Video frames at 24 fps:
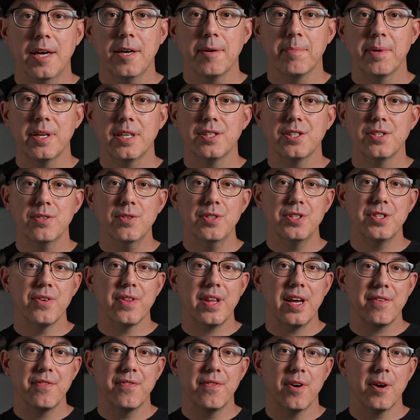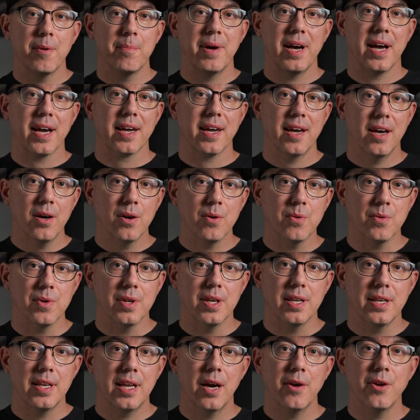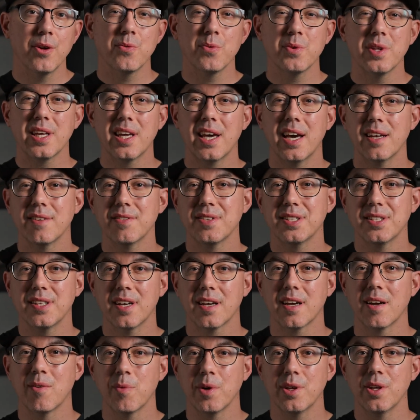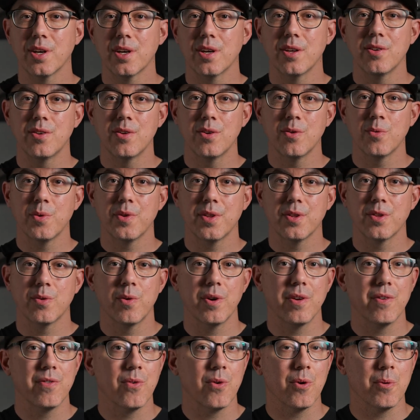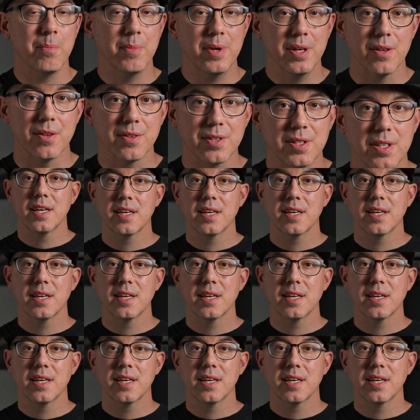But as soon as you're that far back out, now you're really kind of stuck on what you can do with the 24 mils.